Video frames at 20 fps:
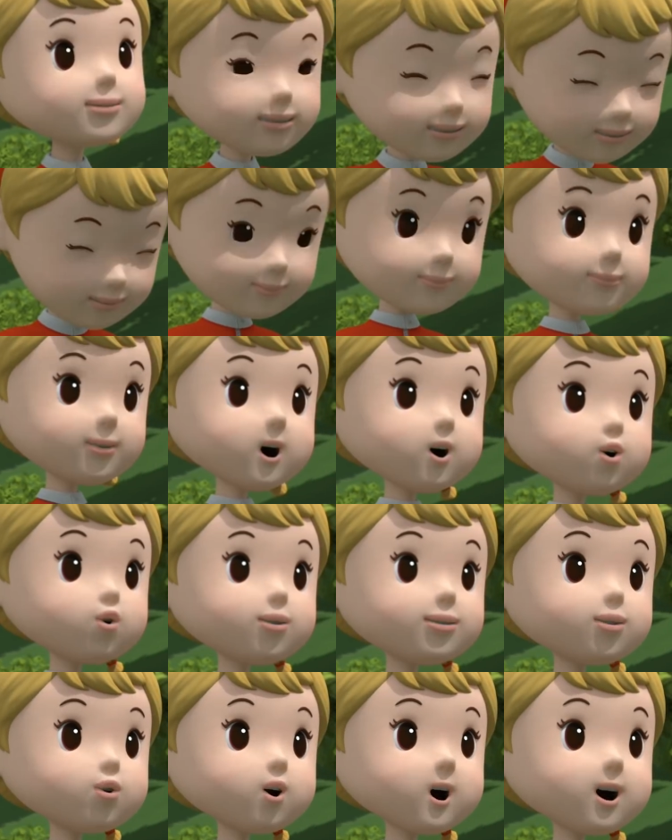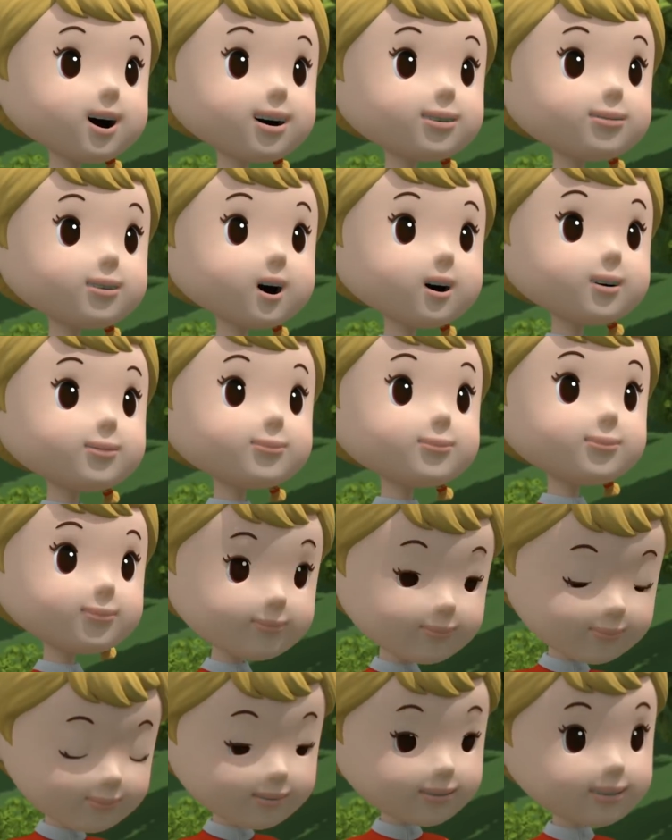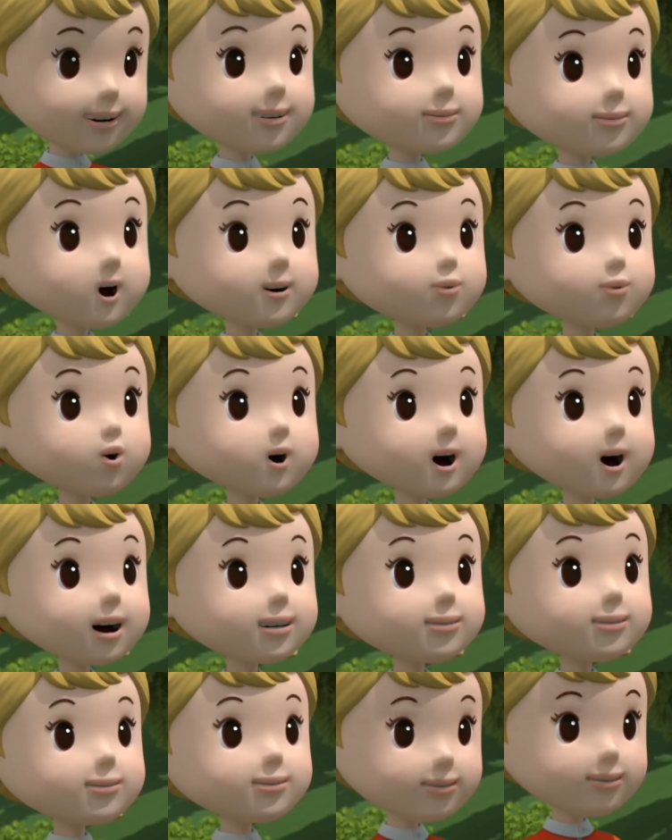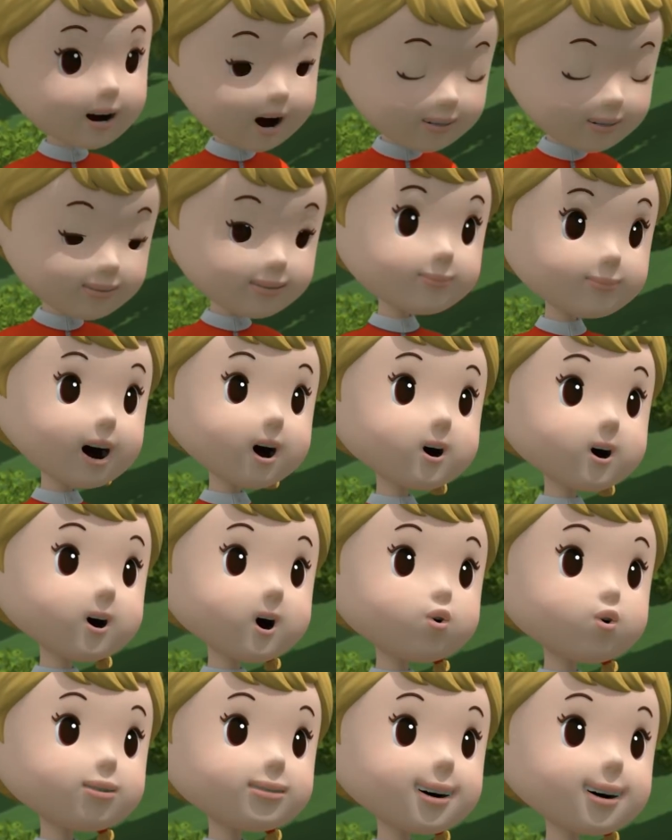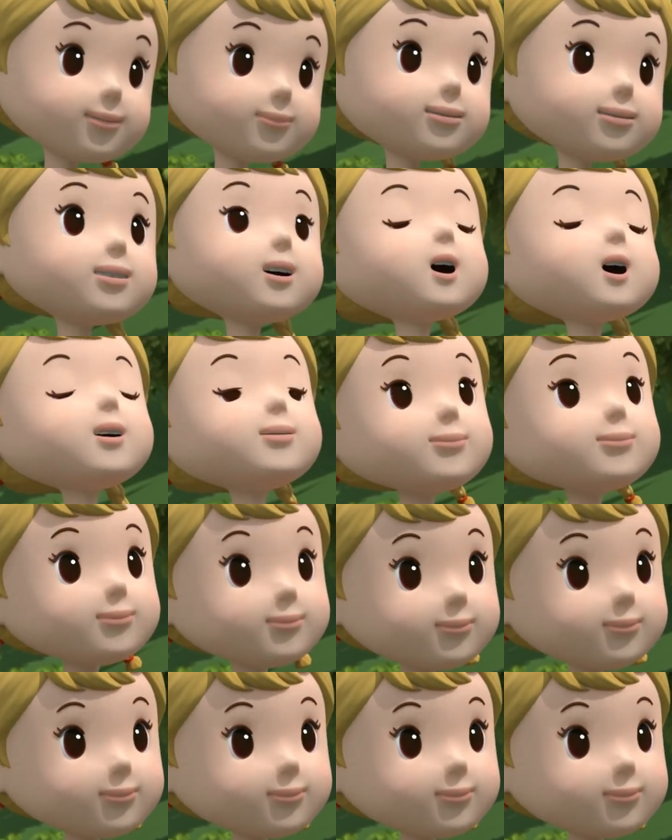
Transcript: Mm-hmm. Thanks a lot, guys. Now this will be a safe place for the children to play.